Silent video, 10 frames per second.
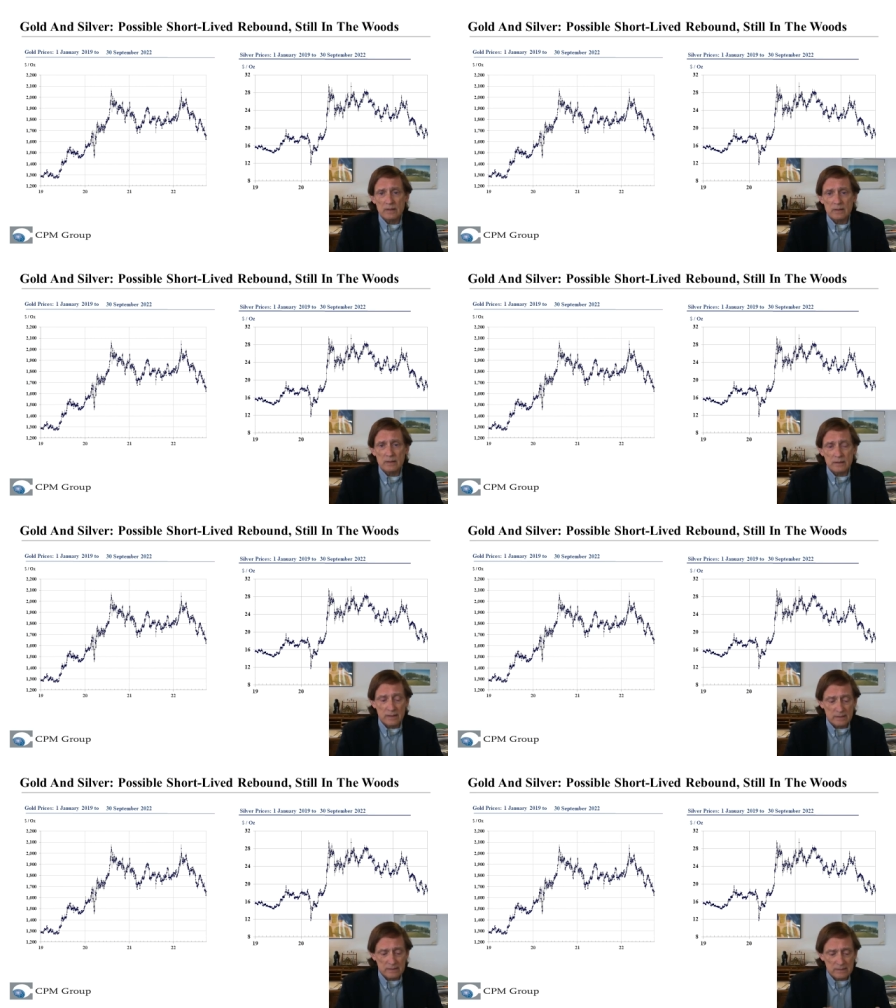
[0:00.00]
Uh,
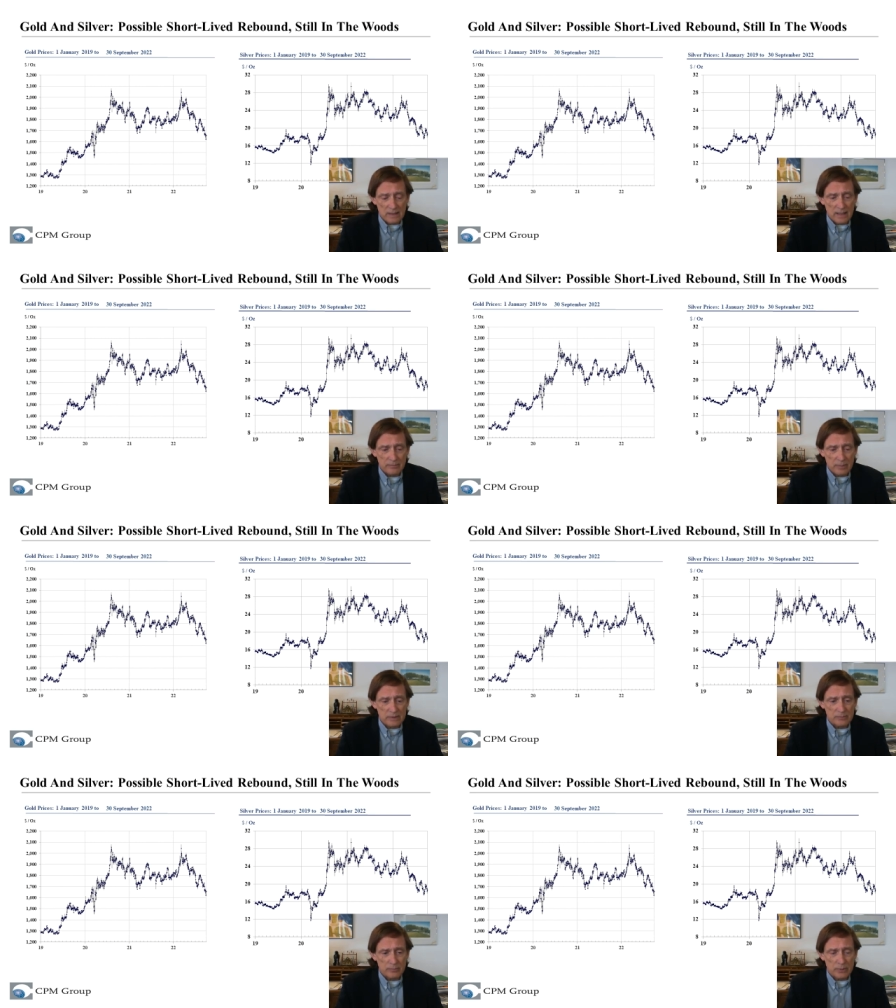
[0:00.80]
it's not
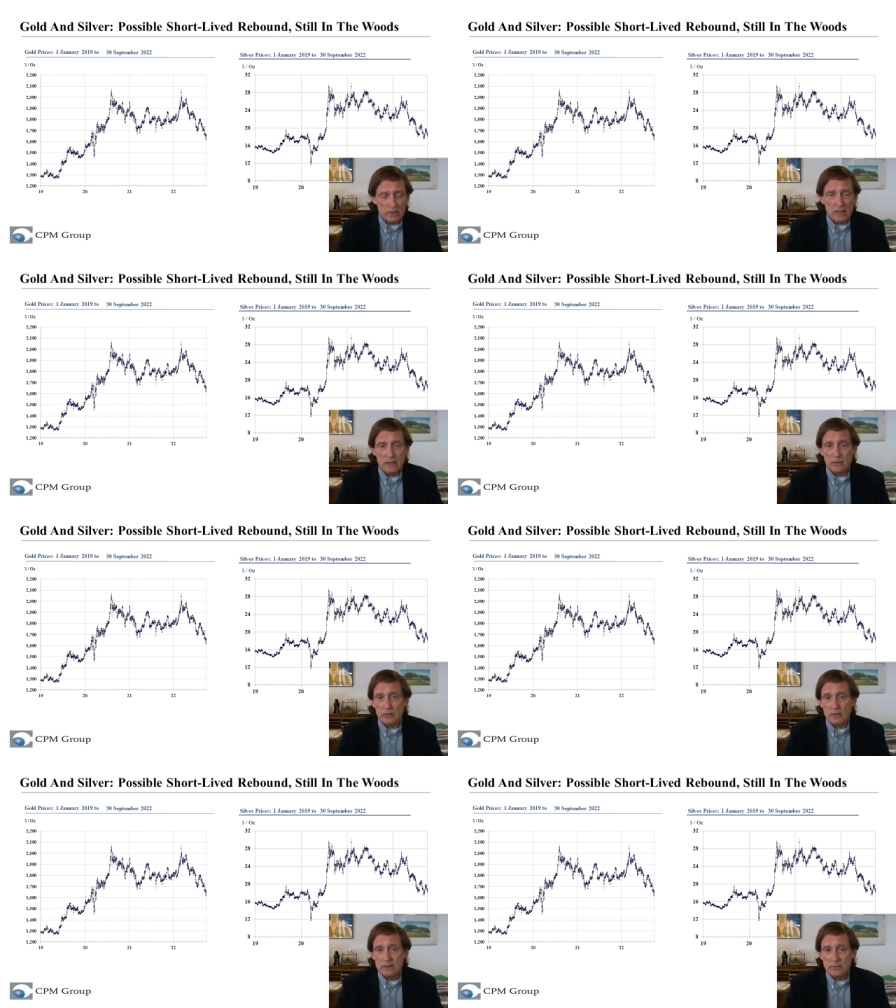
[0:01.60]
been
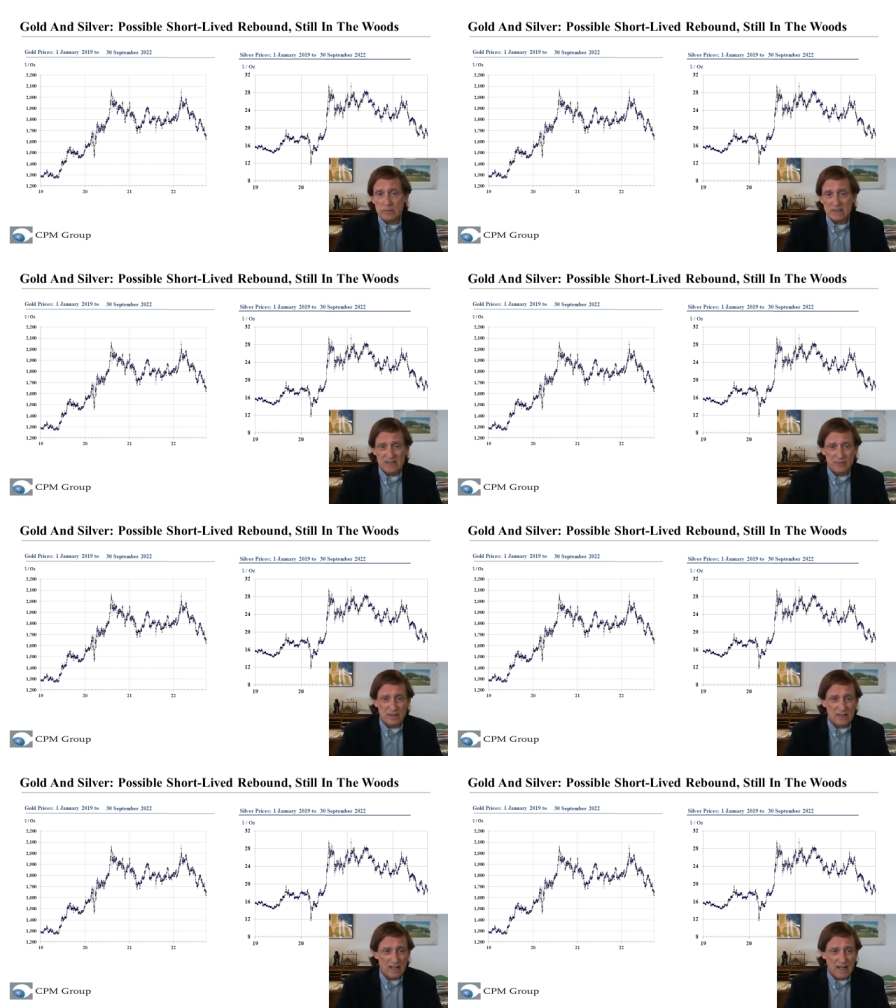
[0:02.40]
particularly
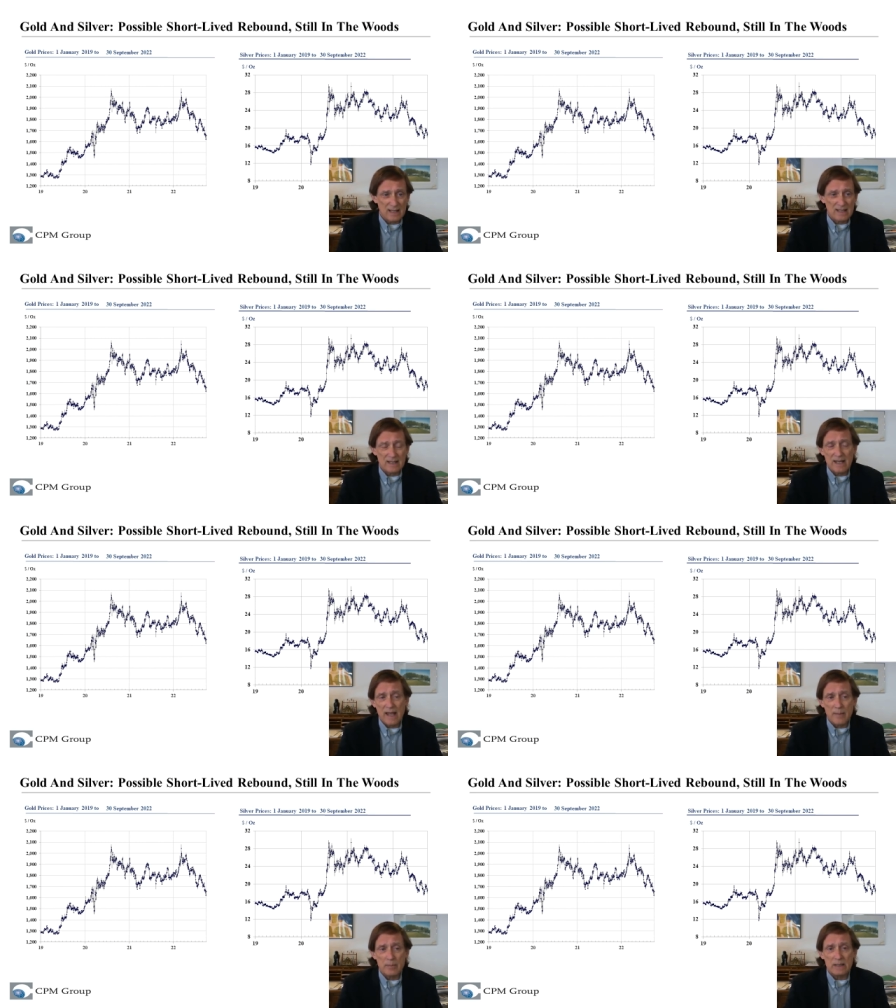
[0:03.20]
specific to anything
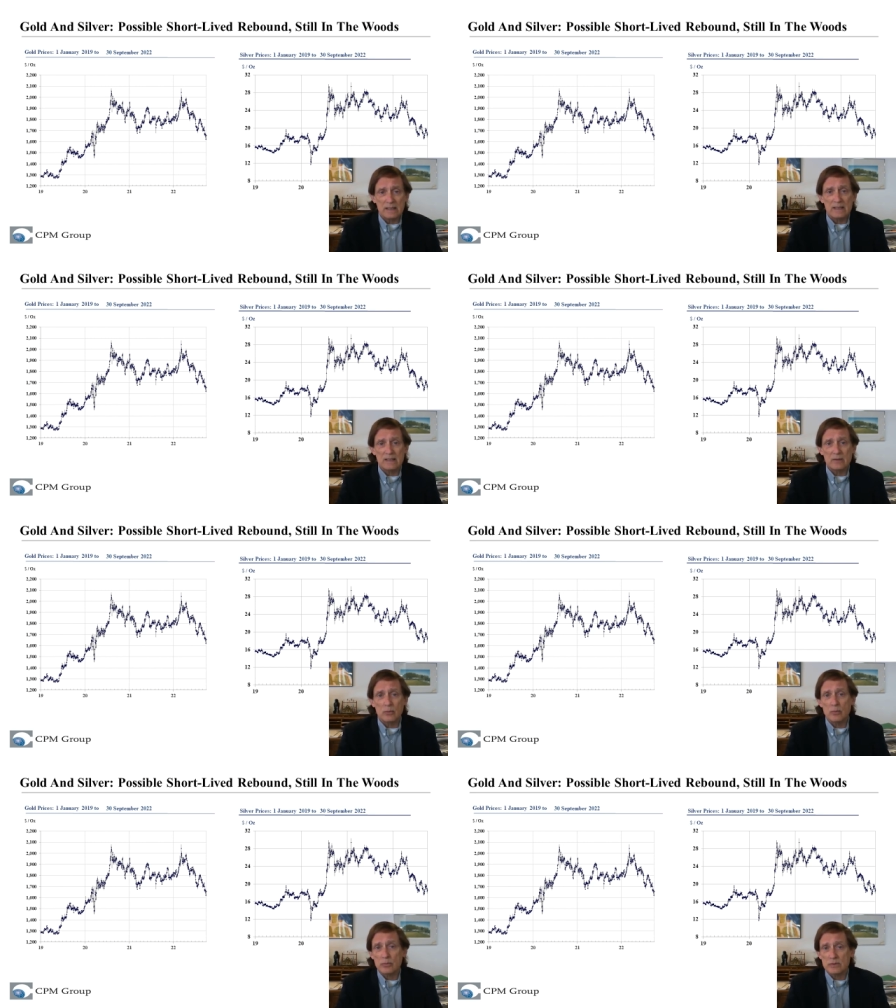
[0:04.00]
happening in the
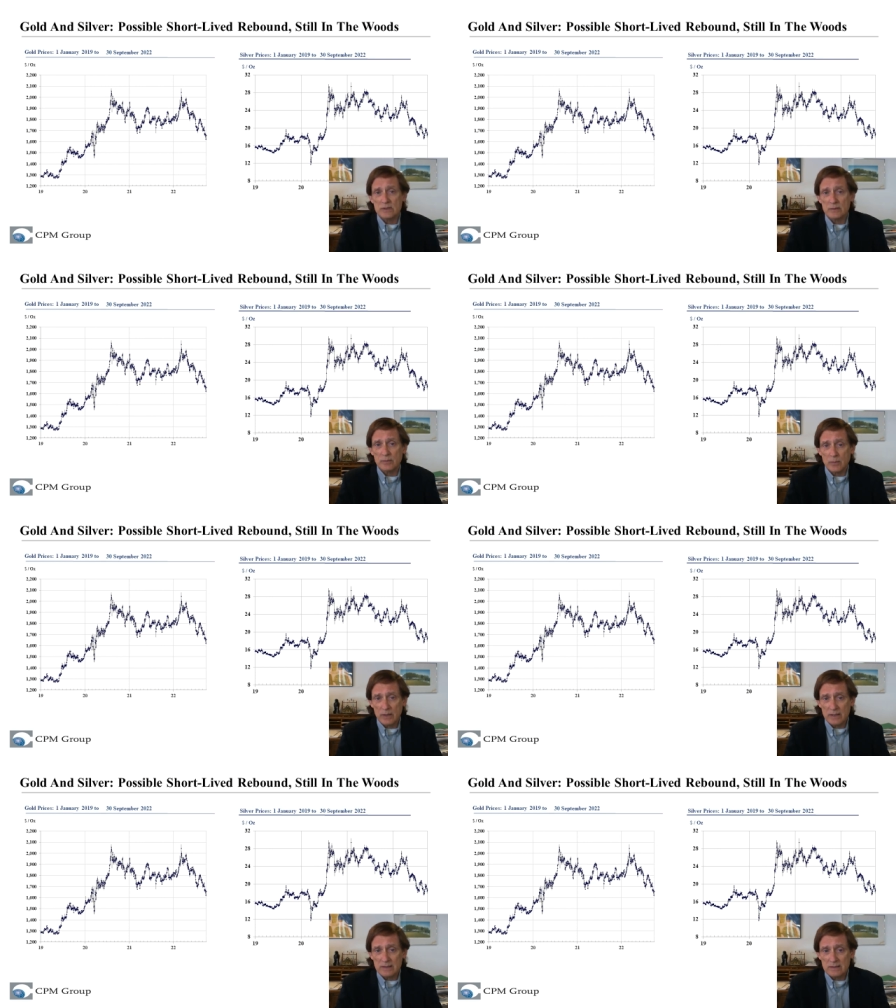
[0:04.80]
gold or silver
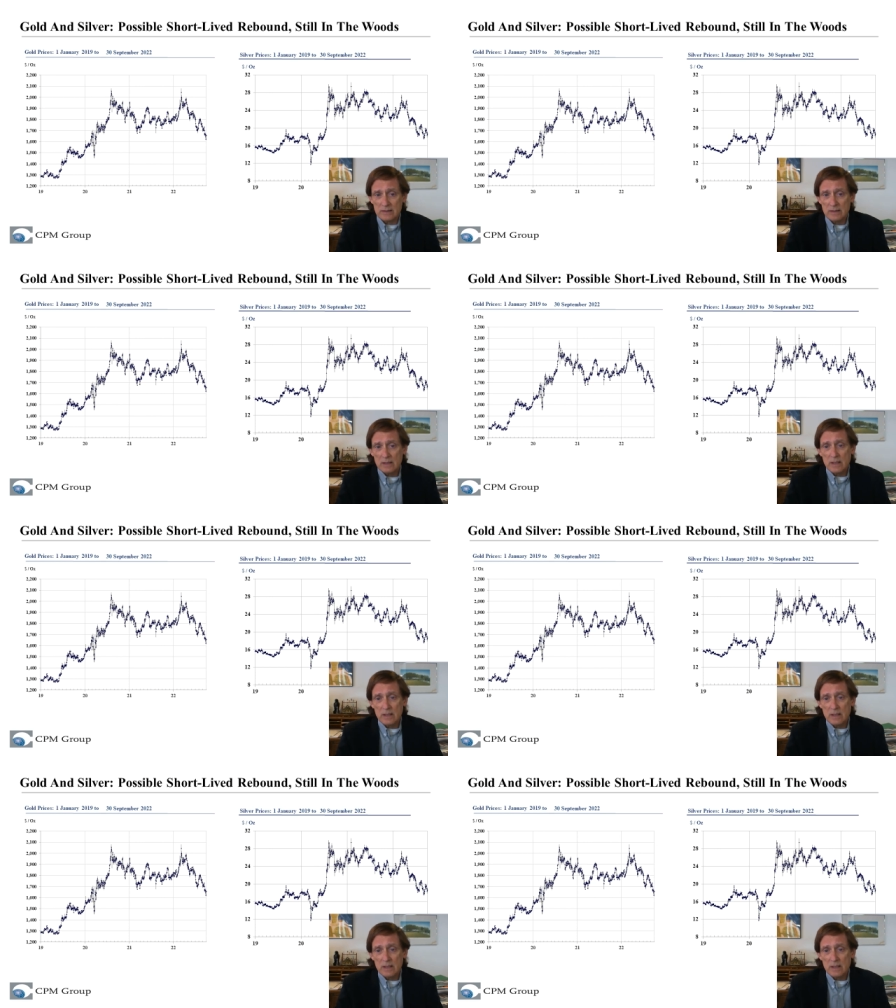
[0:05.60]
markets.